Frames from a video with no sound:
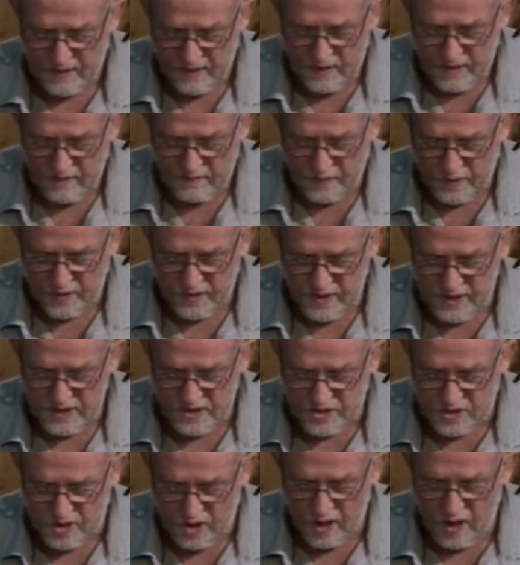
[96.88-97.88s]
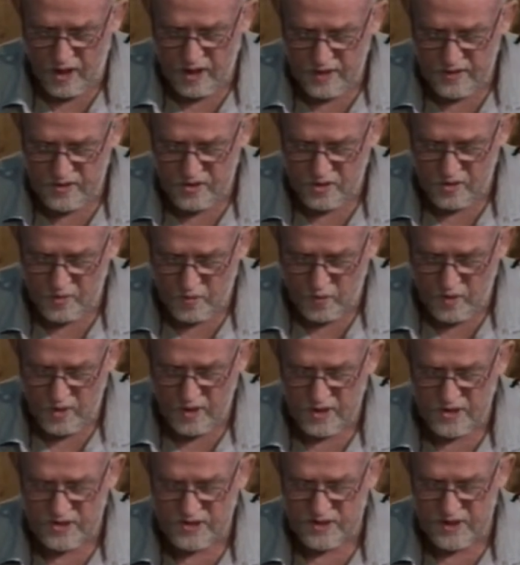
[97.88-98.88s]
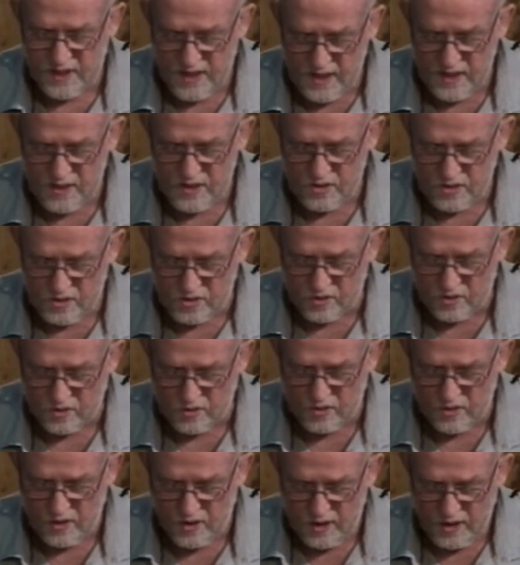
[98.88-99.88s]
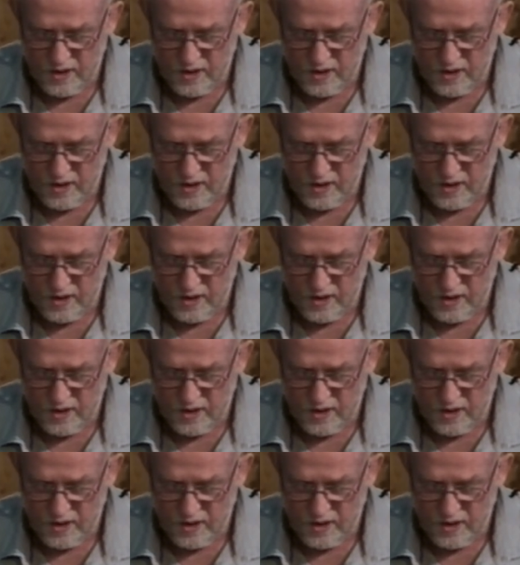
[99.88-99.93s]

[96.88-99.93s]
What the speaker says: For it is God who works in you